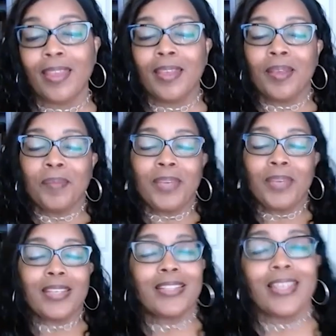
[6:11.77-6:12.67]
Because
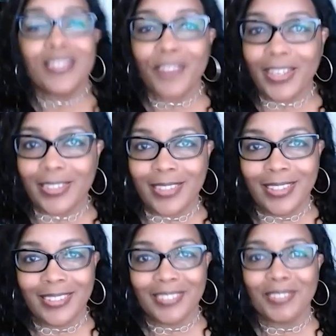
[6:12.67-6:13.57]
let's face it,
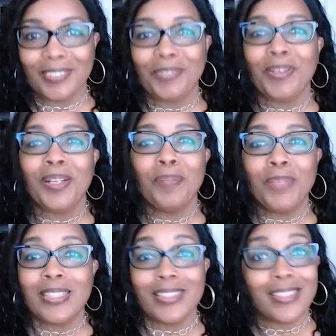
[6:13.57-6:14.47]
running a
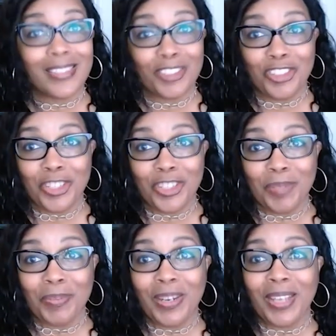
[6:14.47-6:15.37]
business isn't cheap,
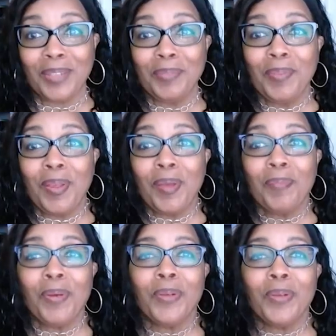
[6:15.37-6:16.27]
right?
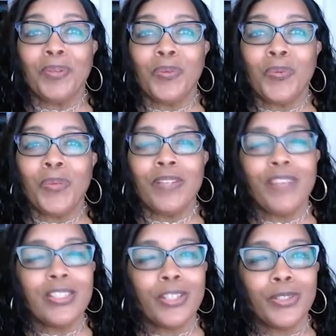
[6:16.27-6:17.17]
But what if I
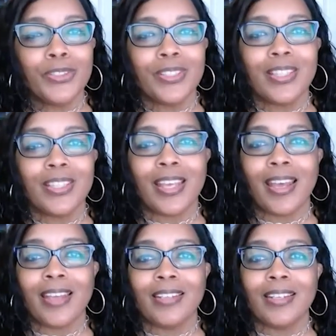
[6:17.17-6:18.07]
told you
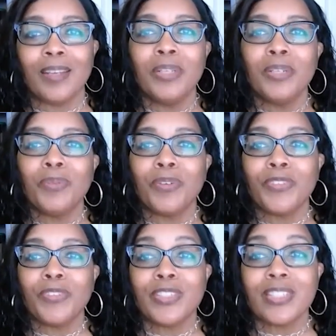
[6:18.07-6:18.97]
that a blended
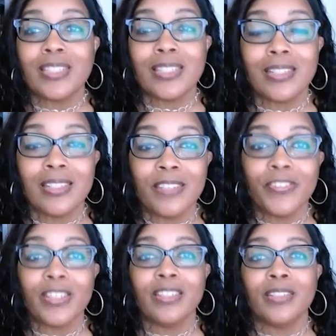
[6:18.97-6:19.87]
workforce could
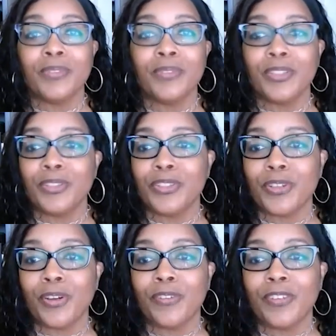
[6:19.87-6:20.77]
significantly reduce your
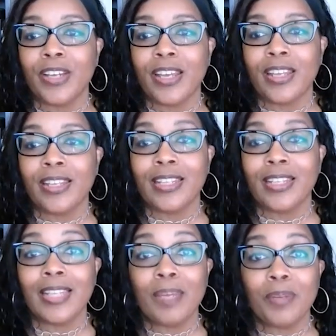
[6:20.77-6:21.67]
overhead and
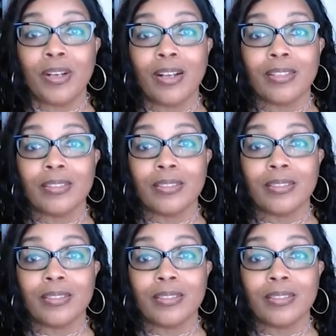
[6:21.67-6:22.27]
labor costs?